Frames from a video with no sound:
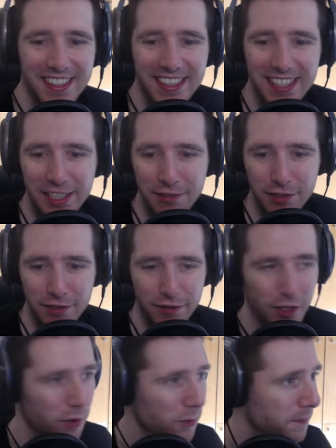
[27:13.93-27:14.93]
Thank you for the
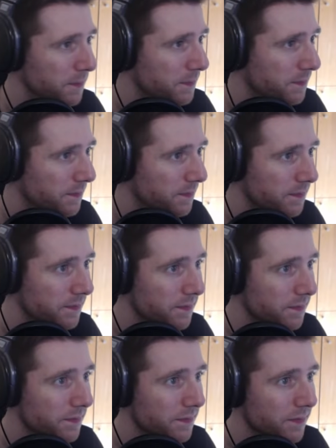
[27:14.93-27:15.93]
follow.
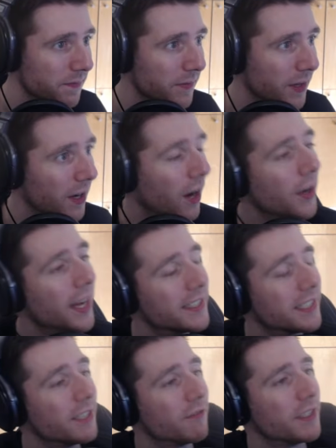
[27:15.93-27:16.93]
Oh yeah,
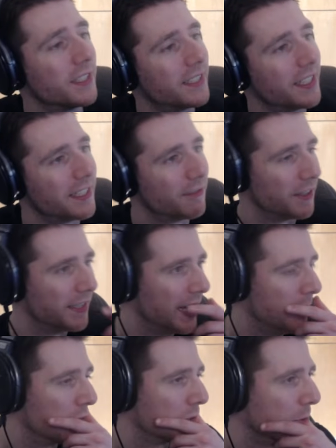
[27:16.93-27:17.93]
it's a different
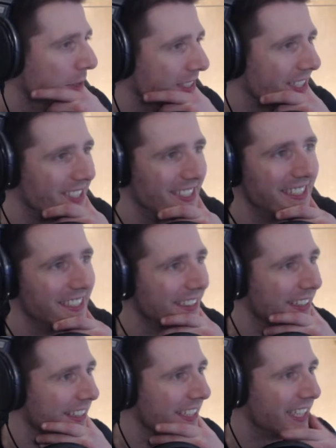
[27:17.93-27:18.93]
name on Twitch, I see.
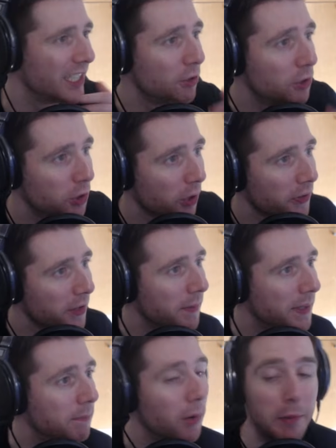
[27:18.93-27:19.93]
Thank you, Trundle
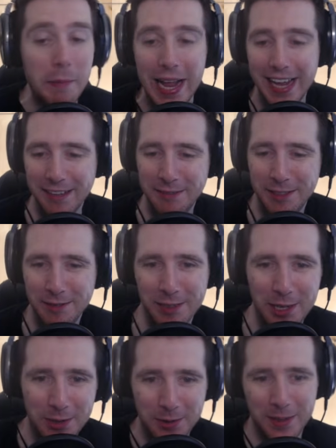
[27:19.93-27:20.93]
McBoyman, for the
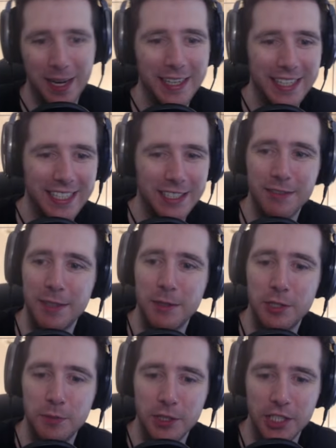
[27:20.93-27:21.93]
follow. That is very
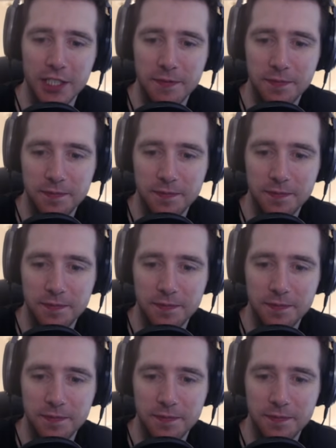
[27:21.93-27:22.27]
much appreciated.